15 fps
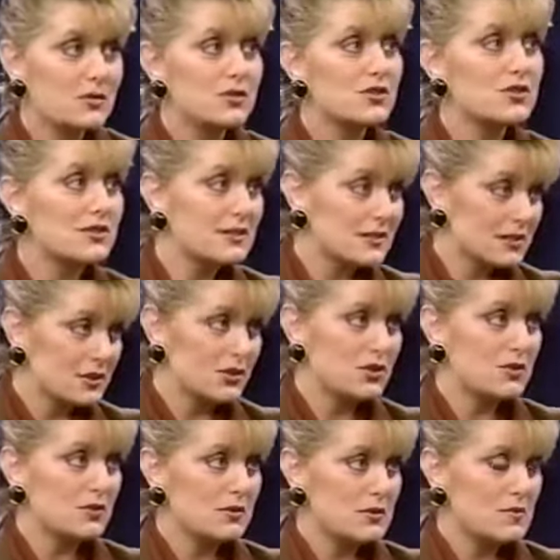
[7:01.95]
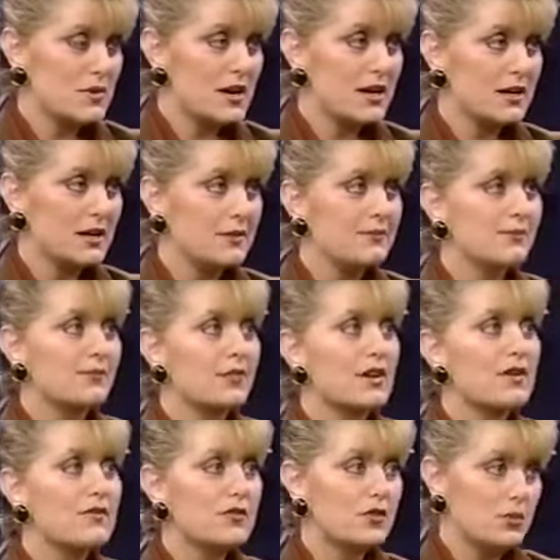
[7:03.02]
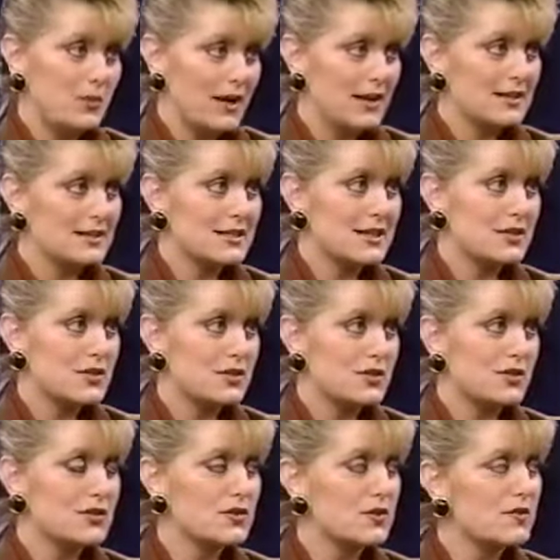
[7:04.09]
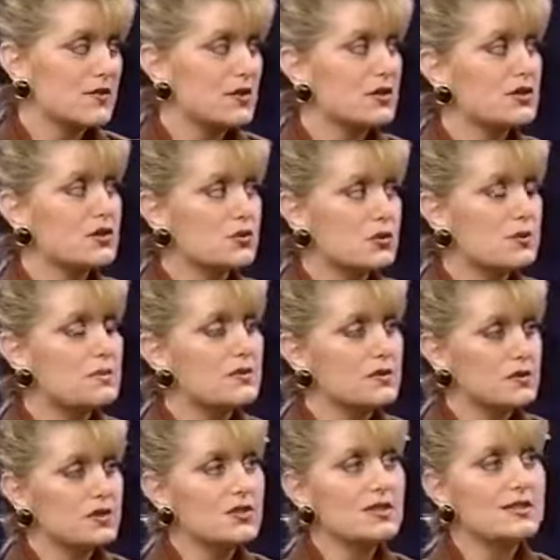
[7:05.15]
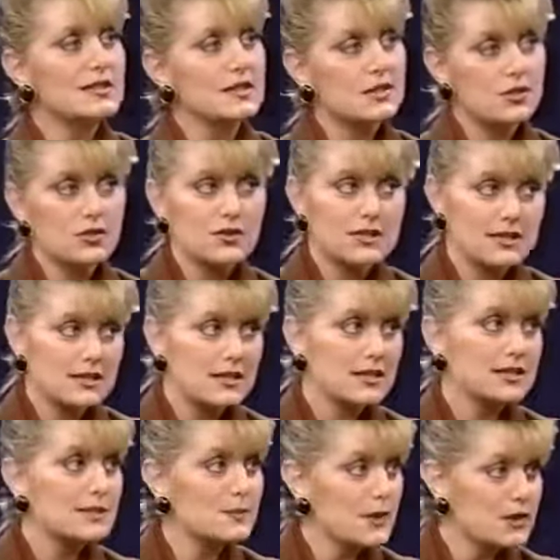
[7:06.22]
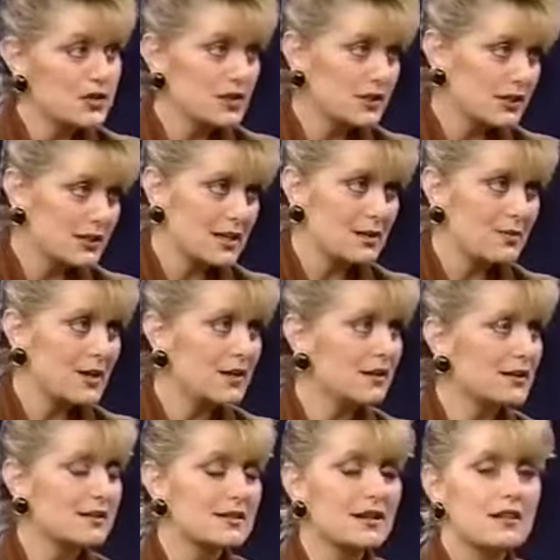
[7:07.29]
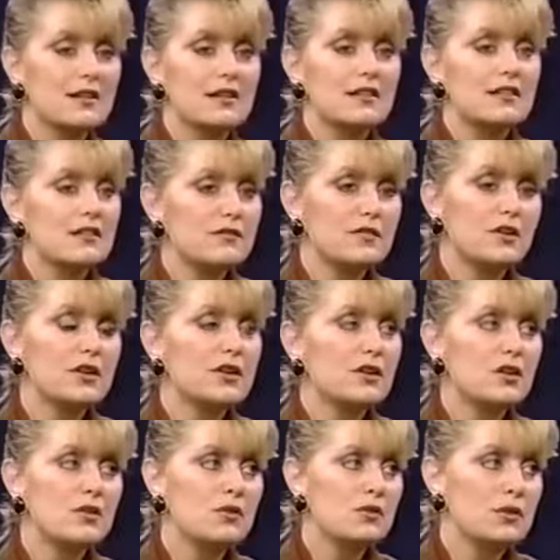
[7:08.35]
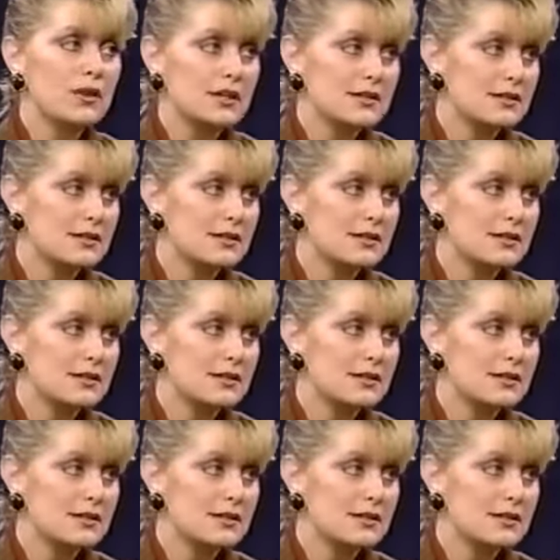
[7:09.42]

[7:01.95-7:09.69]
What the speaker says: which is the tissue in the body, for the past 10 years. So if there are extreme deficiencies, you'll see, especially in diabetics, they're very low in